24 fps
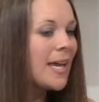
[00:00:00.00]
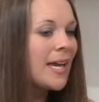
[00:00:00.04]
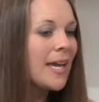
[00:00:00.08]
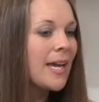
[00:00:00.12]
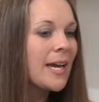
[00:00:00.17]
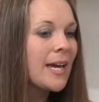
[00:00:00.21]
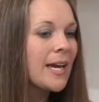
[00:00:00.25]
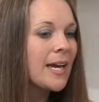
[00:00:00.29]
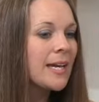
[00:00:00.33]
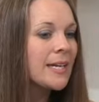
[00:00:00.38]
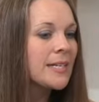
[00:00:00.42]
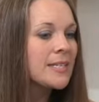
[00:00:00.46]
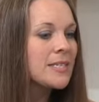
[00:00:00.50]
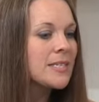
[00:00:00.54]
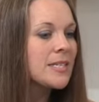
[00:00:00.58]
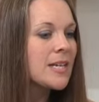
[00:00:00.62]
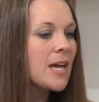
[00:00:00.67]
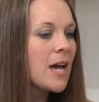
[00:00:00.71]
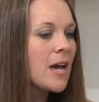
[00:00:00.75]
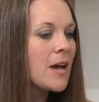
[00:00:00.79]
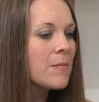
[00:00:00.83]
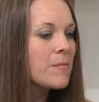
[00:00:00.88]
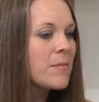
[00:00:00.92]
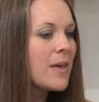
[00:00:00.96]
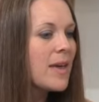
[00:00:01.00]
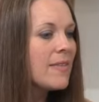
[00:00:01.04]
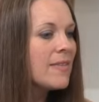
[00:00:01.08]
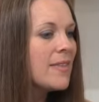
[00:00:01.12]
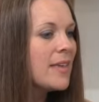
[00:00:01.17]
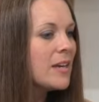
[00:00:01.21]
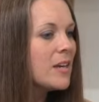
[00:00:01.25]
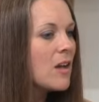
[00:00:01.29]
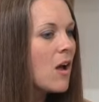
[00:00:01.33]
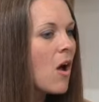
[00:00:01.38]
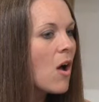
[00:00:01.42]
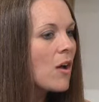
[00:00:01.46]
and um, and
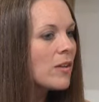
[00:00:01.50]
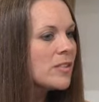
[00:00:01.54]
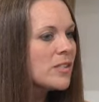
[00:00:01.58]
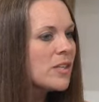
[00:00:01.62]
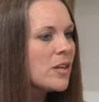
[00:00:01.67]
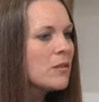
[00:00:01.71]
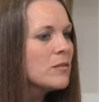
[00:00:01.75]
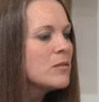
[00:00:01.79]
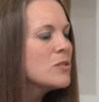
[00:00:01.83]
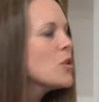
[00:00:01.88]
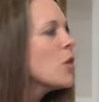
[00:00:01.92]
then also